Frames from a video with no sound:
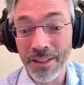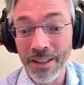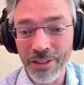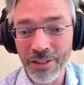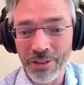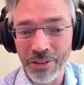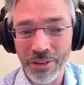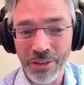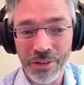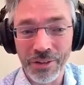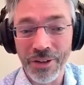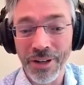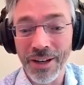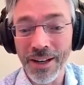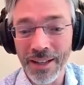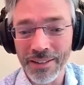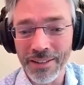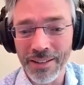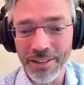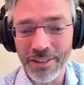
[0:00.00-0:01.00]
diesel
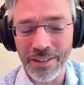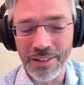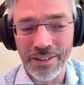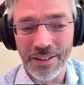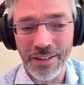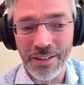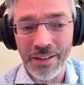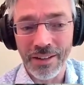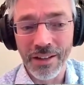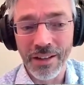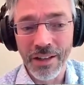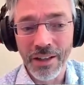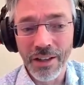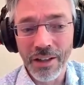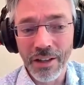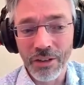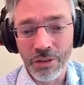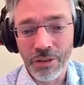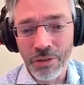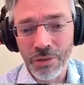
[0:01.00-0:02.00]
or electricity.
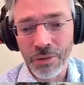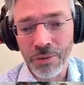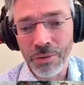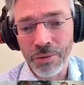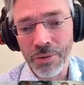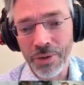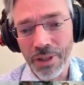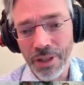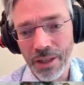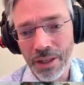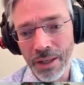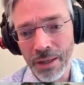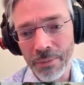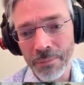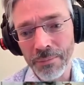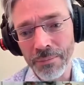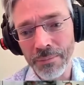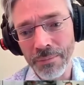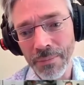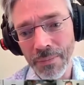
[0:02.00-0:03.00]
So
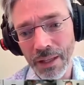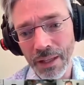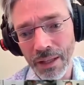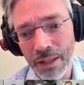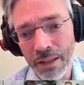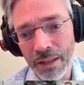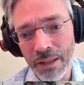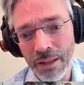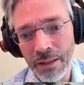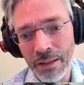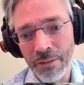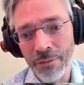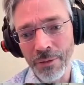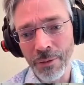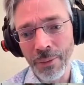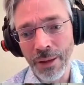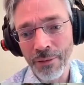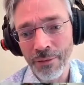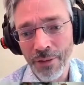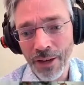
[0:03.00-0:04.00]

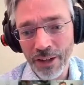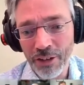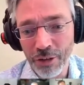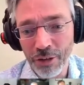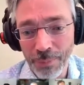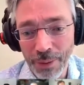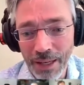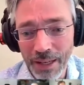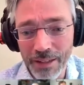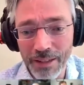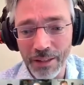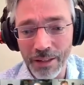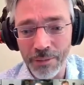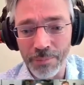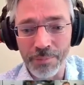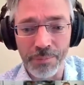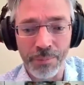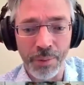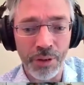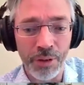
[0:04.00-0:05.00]
from a
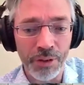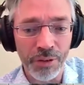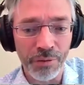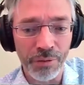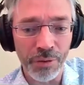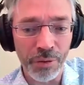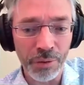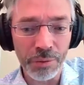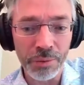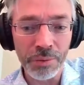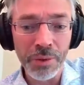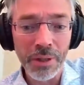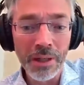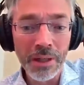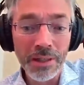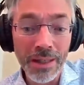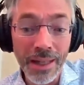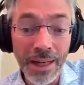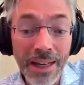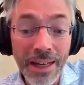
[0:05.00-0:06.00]
flexibility point of view,
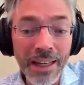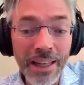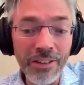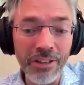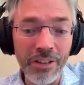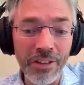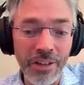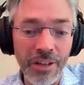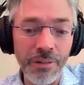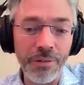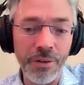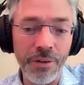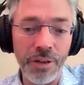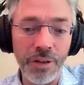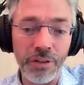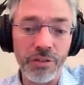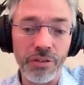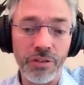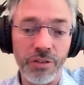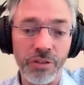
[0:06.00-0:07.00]
there is a
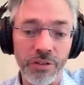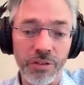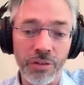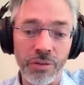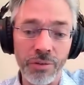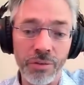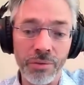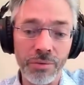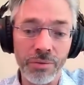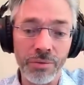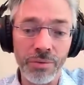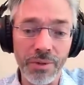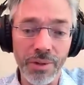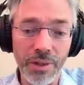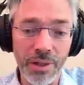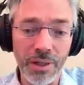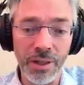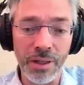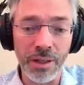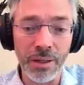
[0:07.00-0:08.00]
difference. So
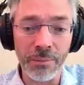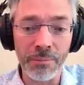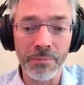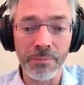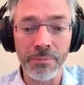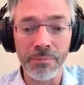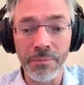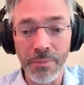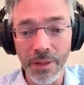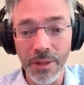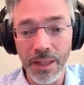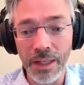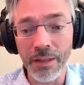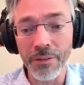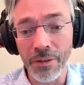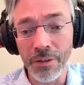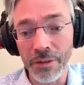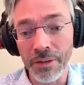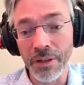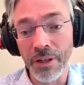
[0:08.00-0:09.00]

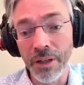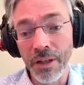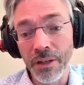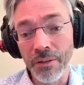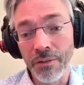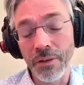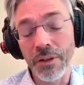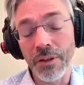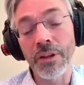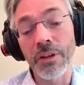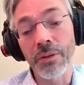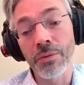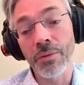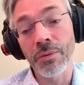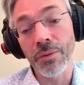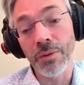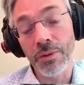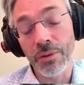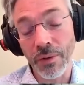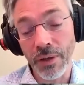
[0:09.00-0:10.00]
even when
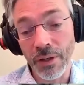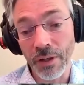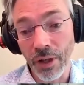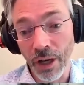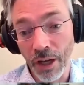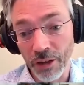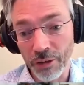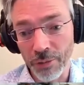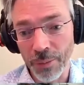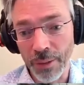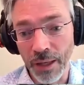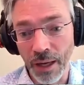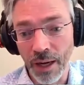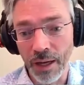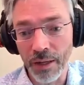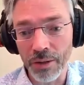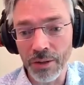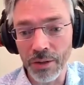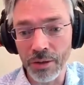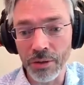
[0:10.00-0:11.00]
you ask me
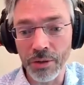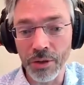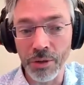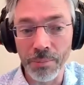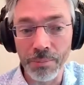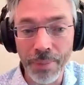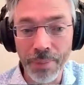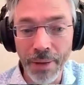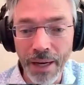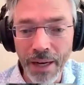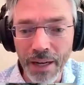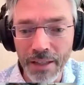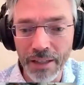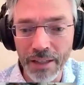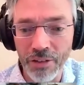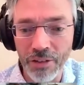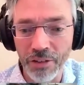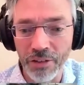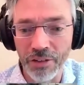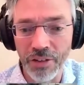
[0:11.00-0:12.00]
how do you
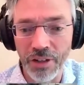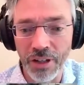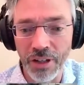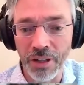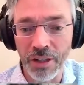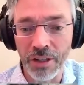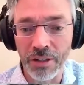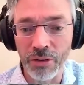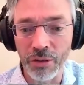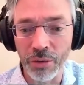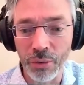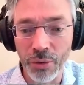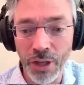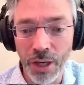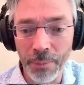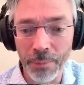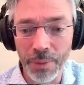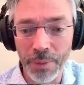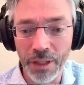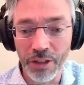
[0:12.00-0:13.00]
compare these two
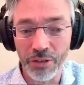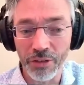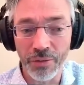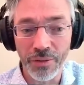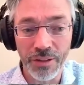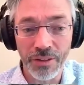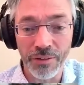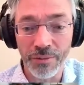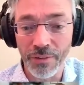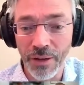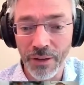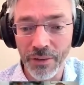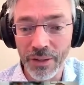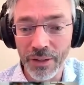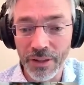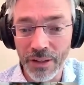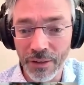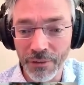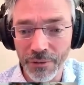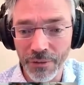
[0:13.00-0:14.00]
companies with
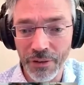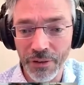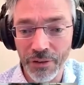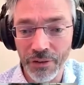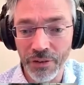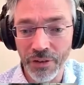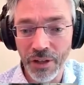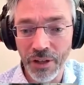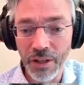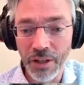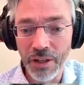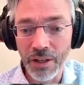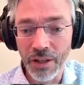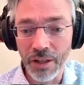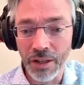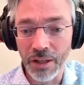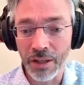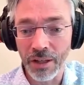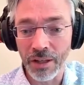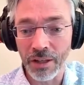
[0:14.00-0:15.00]
very different,
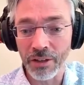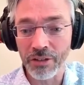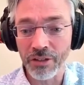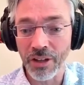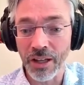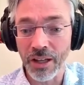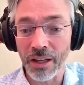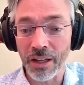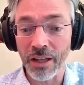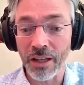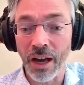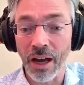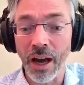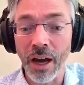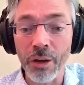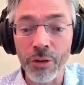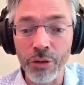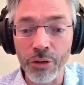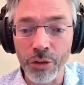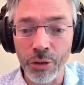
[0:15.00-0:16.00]
say,
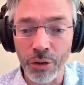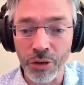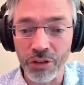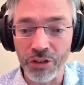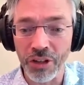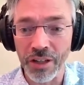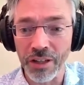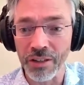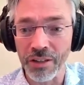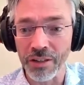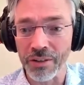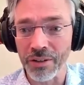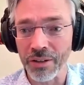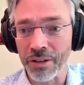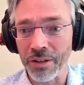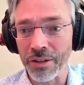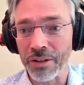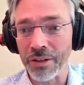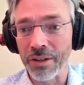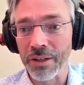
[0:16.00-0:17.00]
outsourcing,
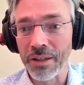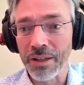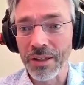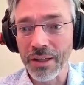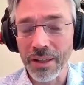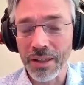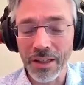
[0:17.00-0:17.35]
or